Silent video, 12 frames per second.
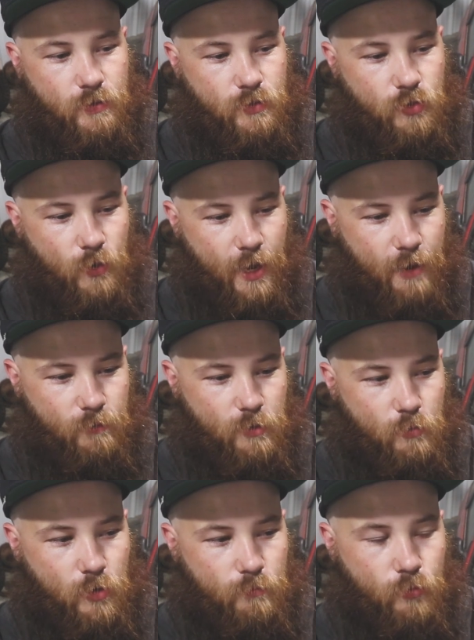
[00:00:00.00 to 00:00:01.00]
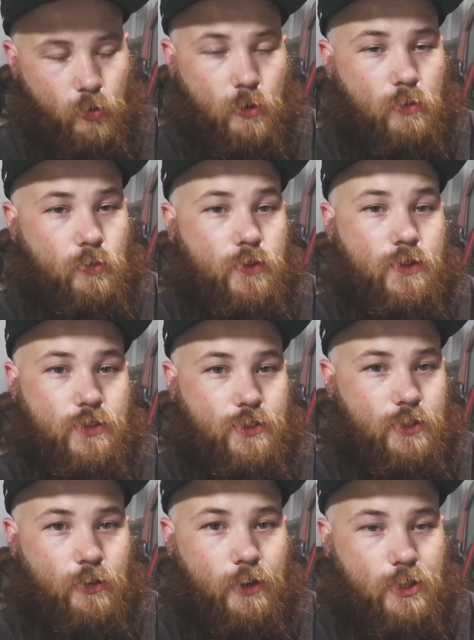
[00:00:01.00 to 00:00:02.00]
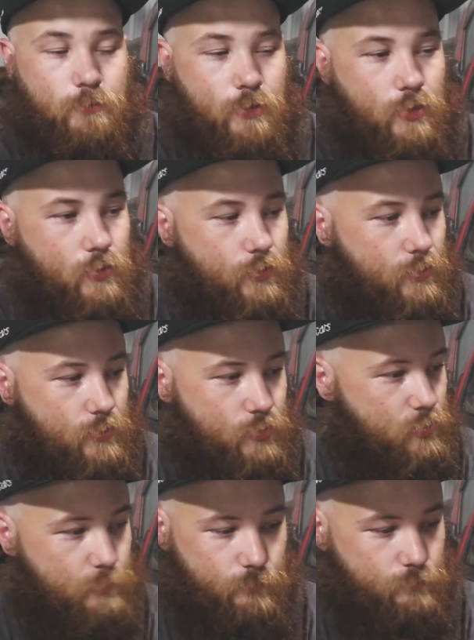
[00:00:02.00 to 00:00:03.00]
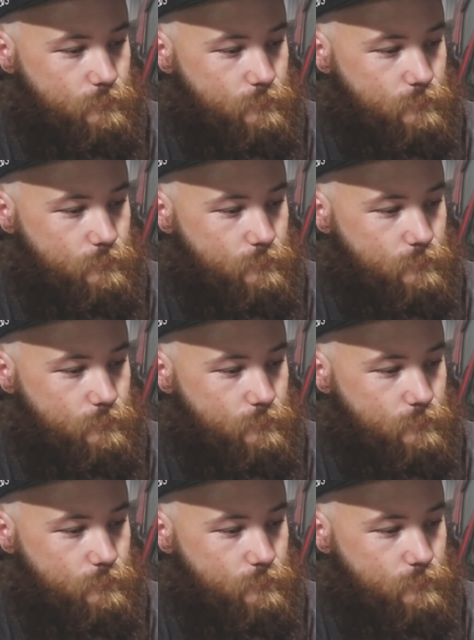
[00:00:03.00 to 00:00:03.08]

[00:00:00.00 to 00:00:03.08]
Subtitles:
to have them on board with this CRX build, just,